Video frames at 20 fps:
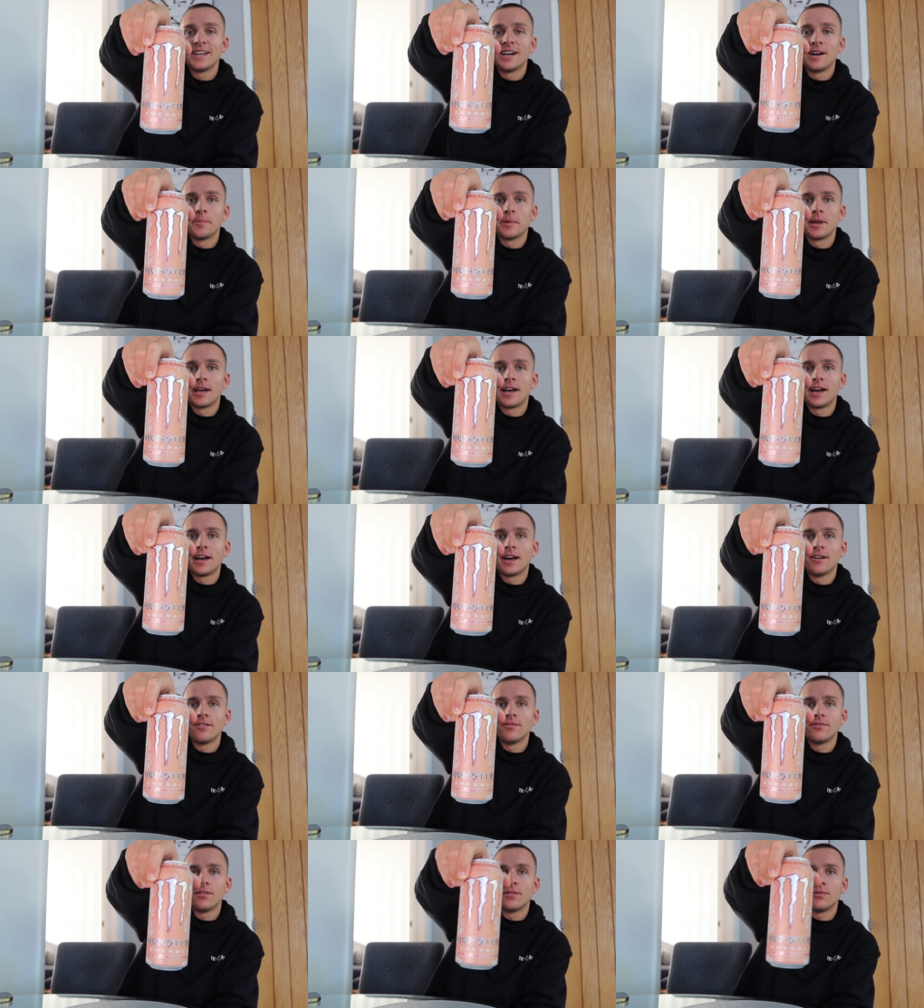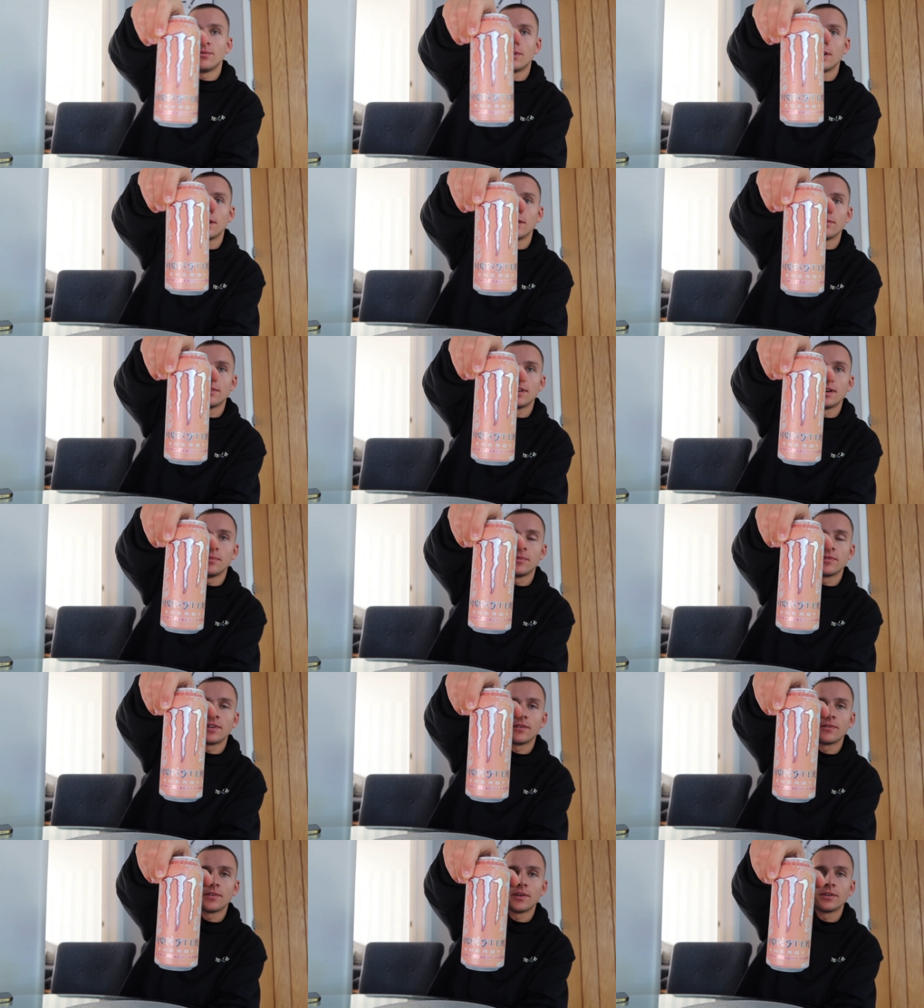I'm going to have one of them
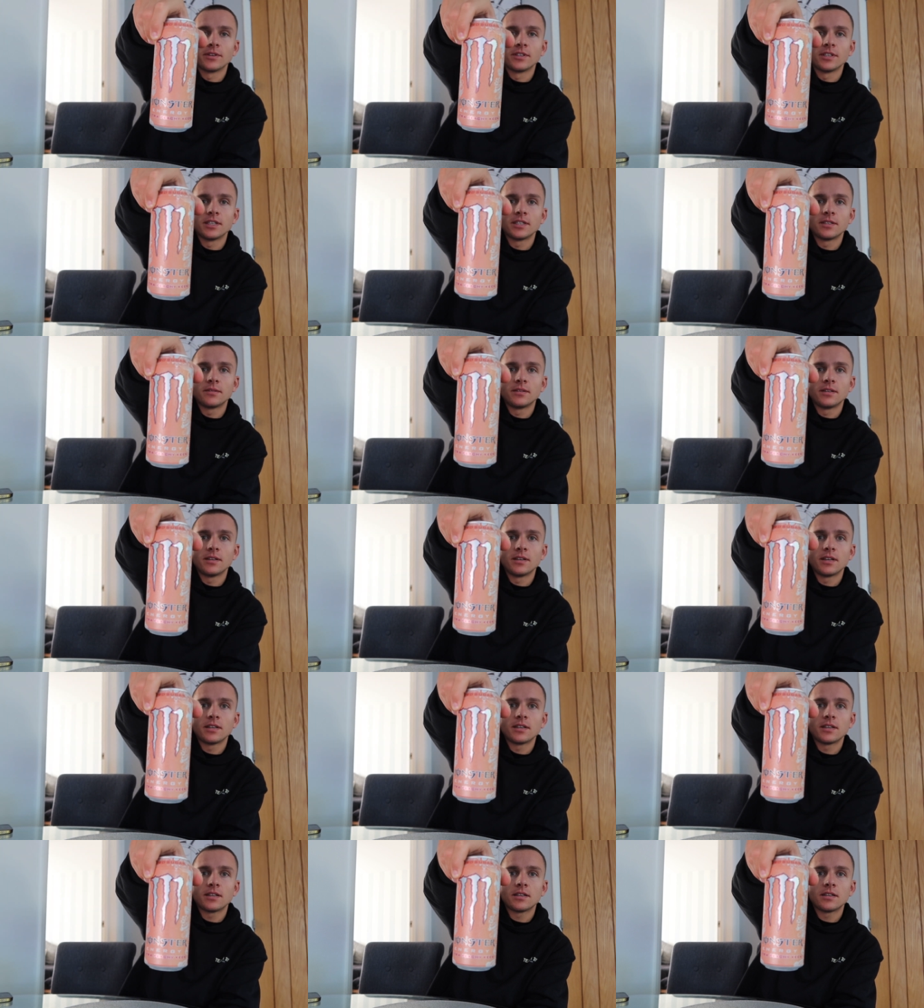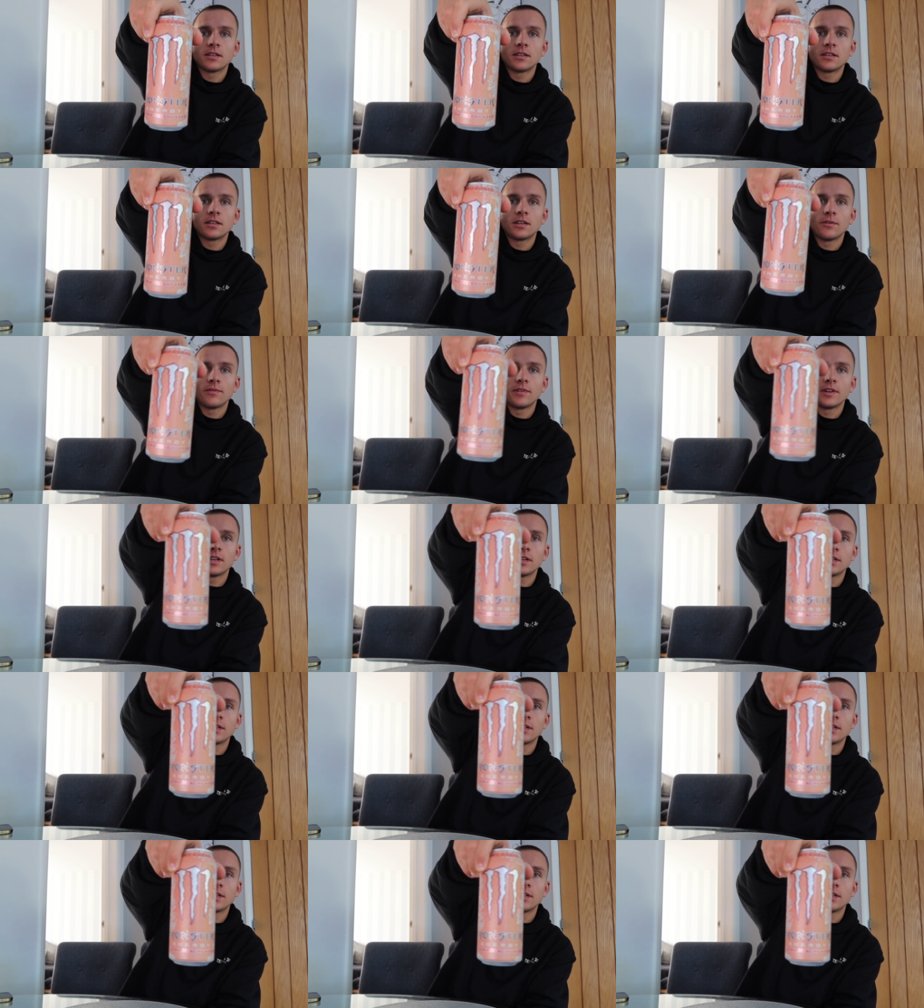if that focuses. Hopefully